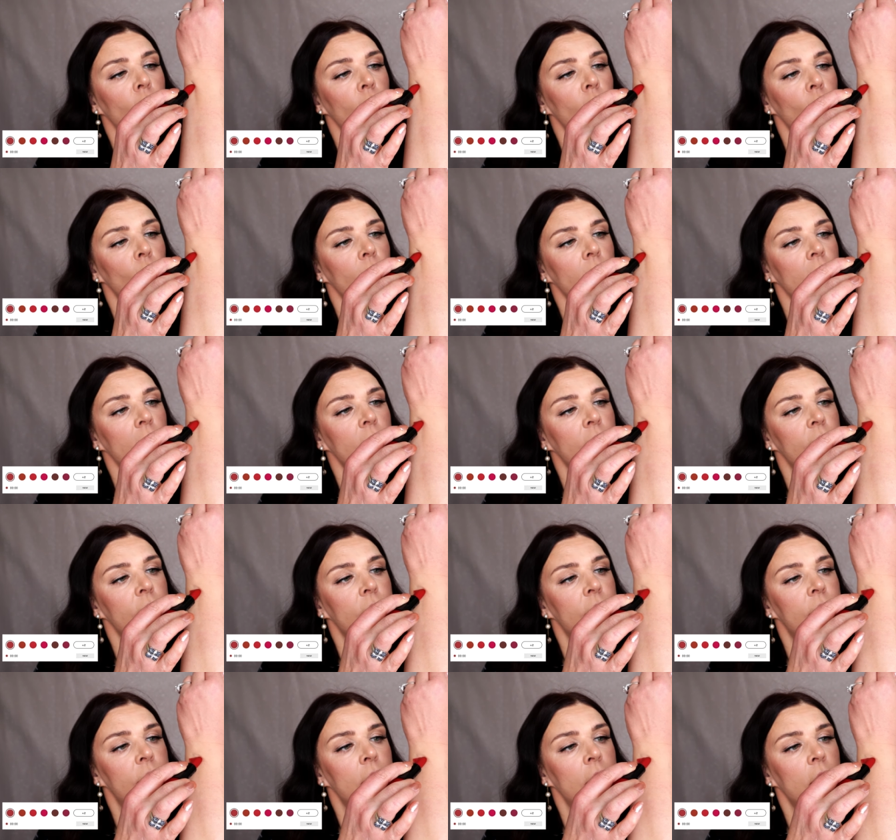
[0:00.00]
for you
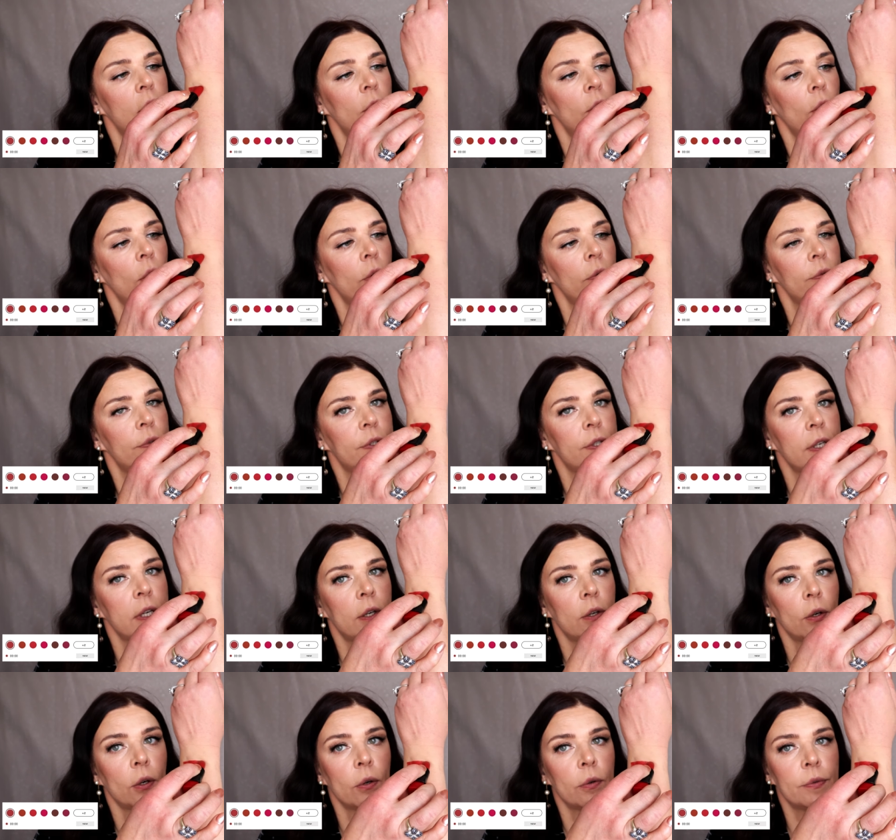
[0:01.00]
it's zero
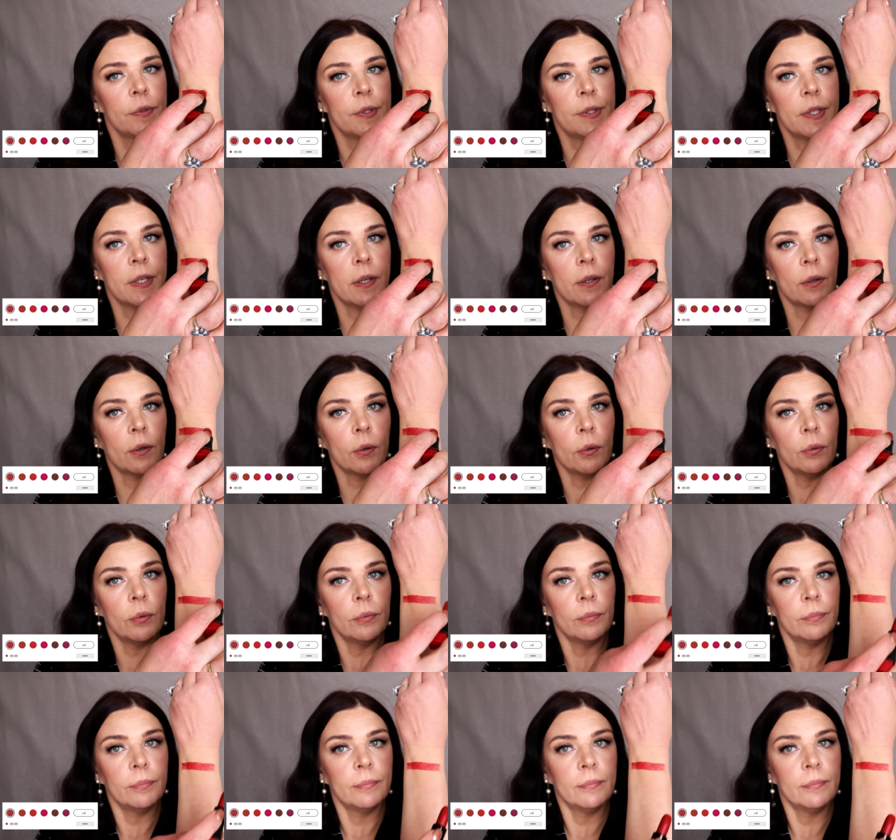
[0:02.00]
zero zero